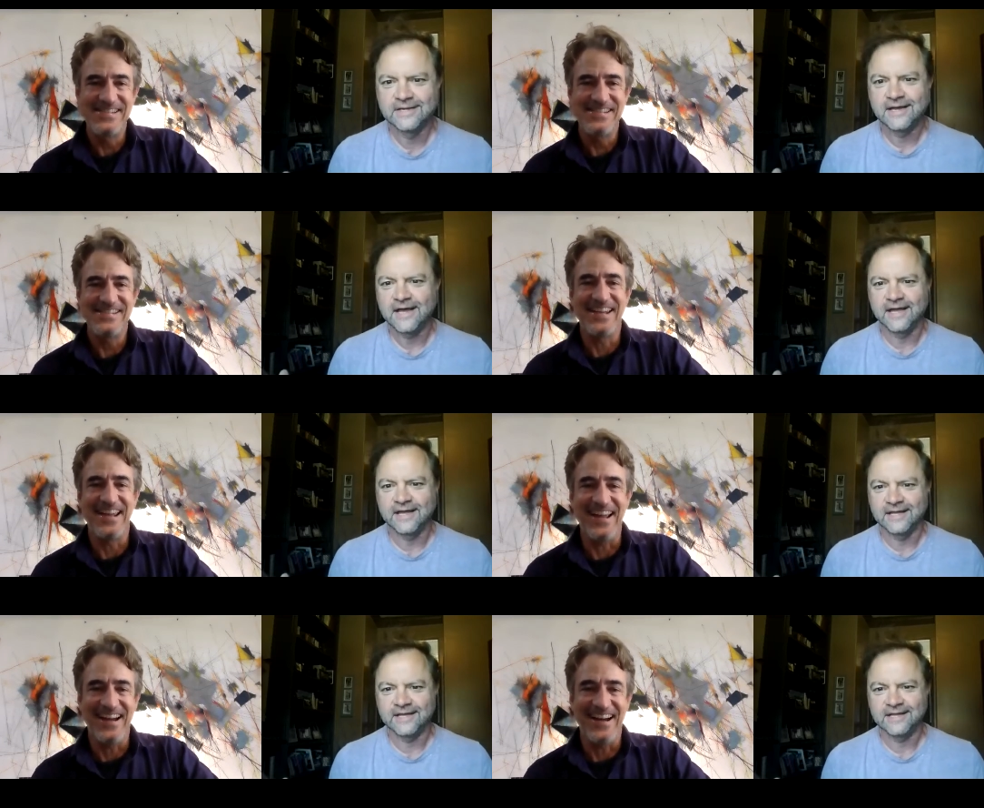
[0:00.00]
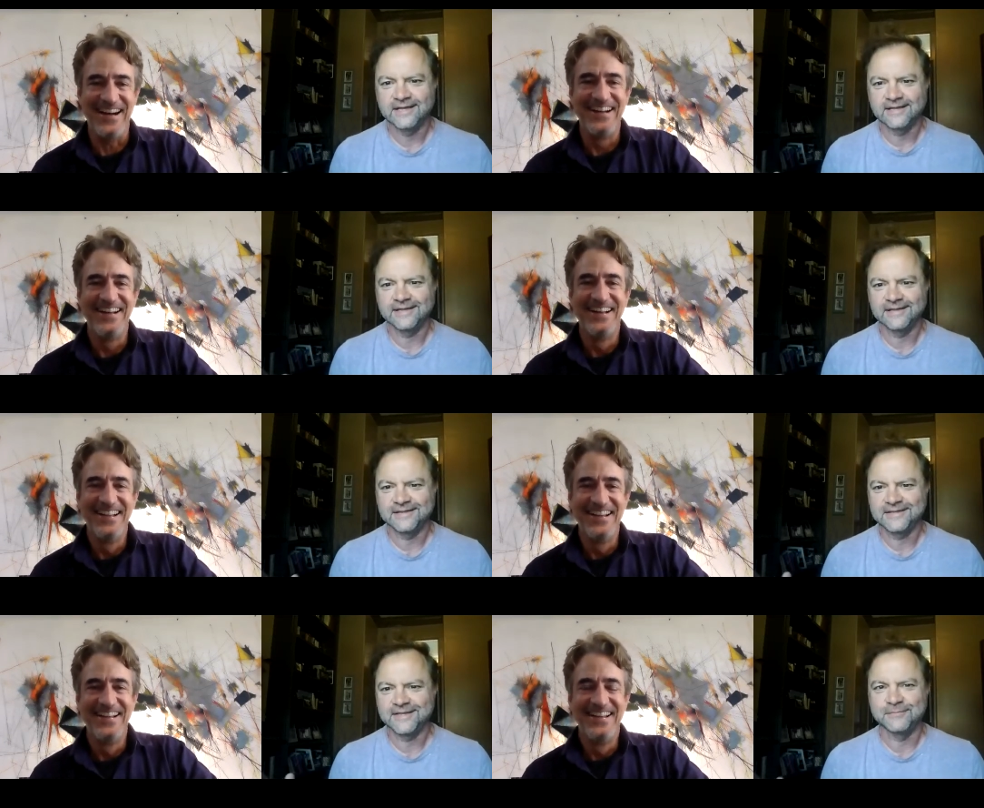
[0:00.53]
Speaker 1: Yeah. Uh,
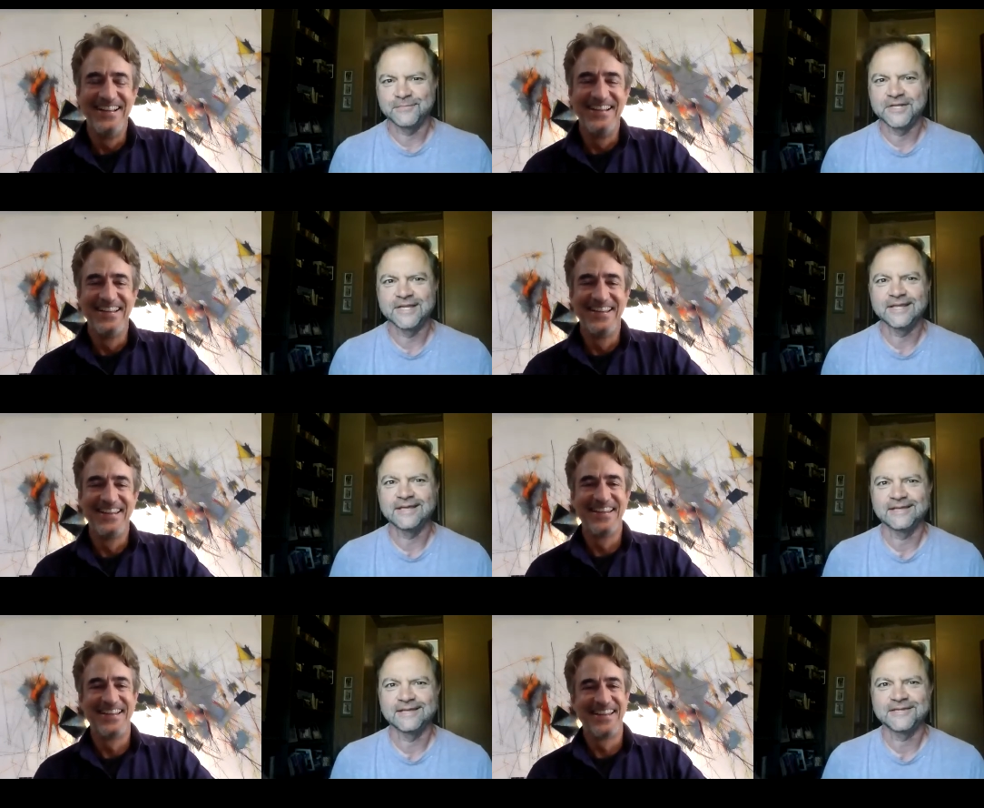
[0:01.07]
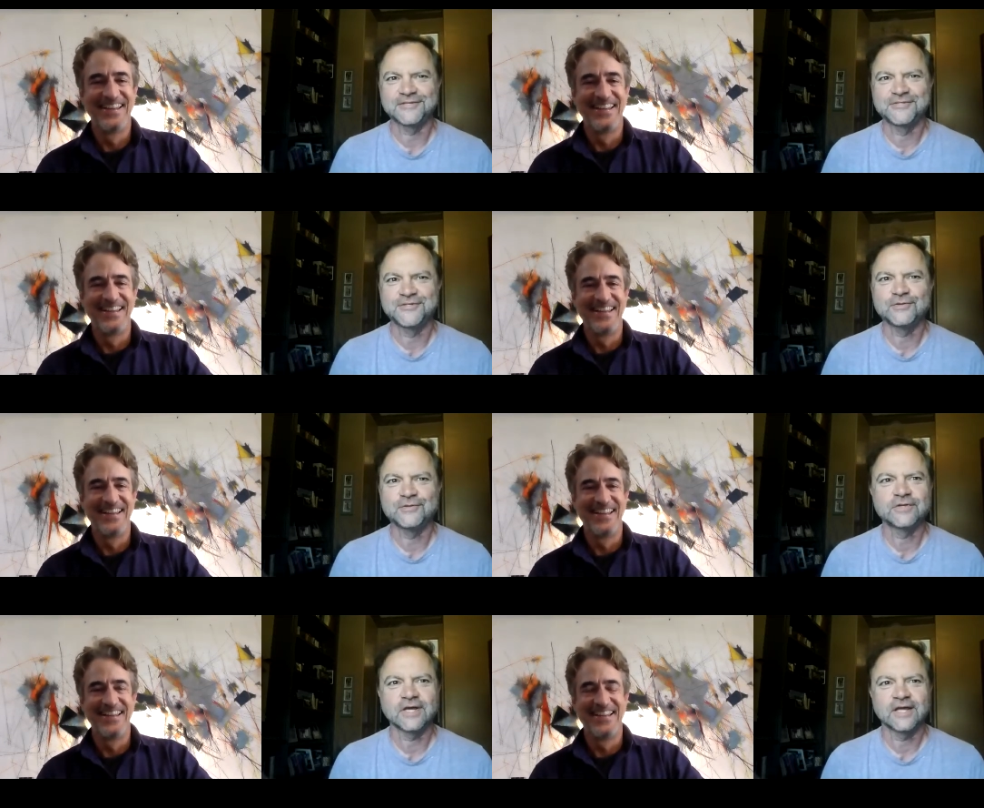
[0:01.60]
I mean, uh,
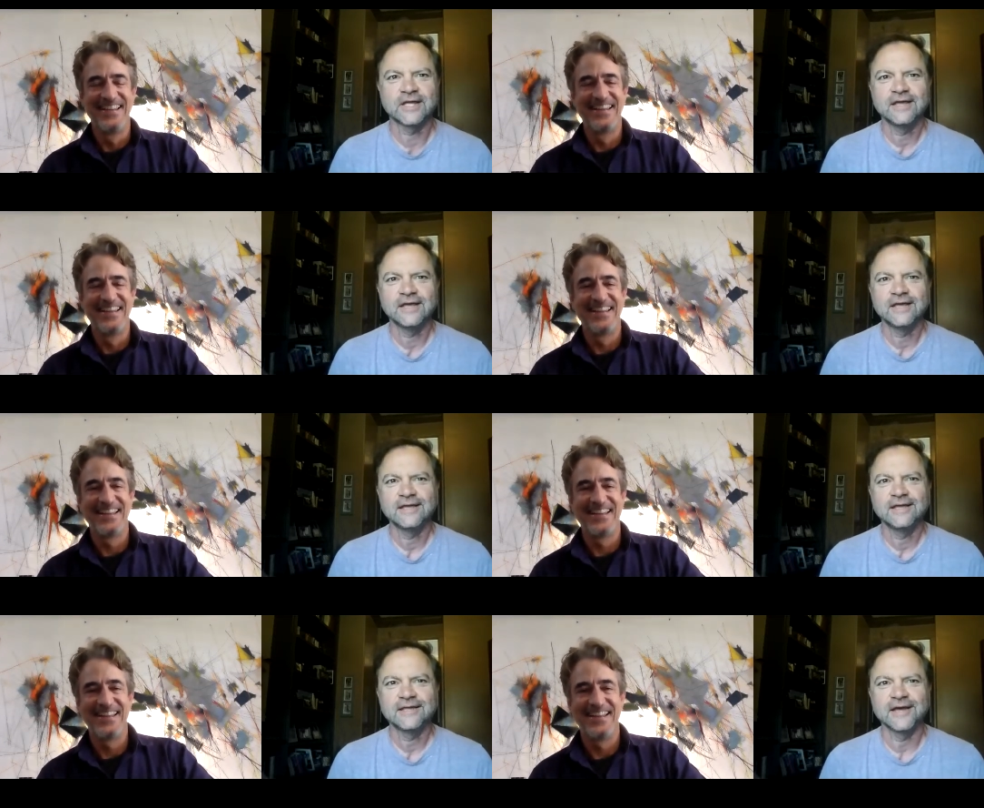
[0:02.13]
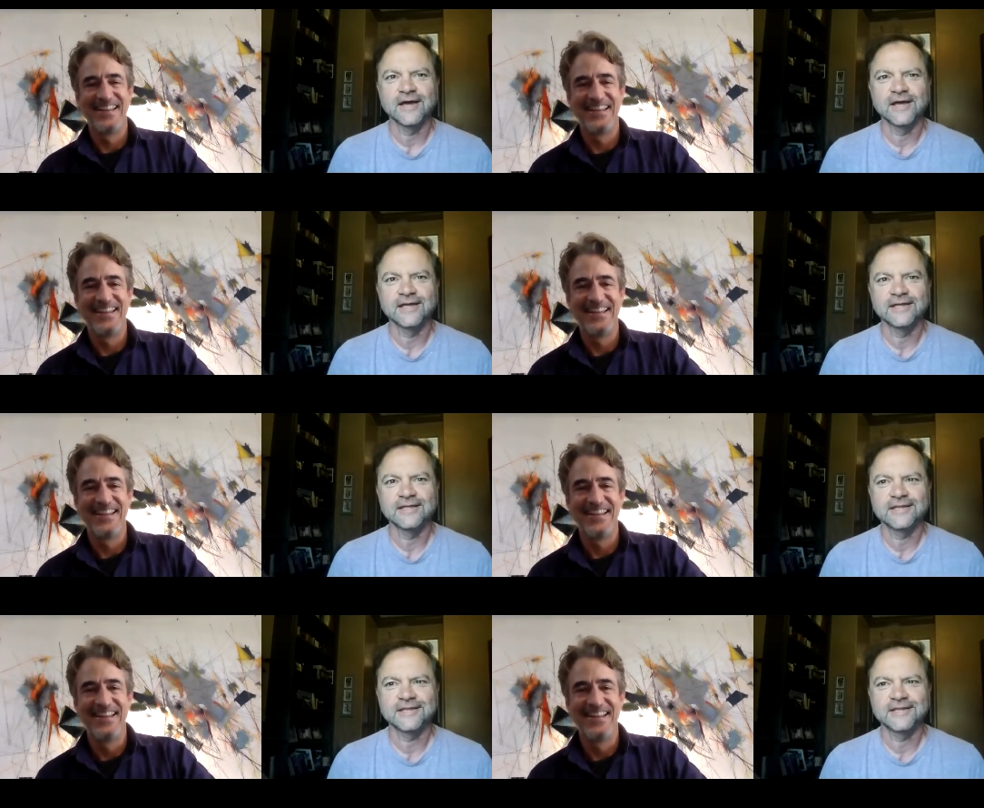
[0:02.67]
do you, uh,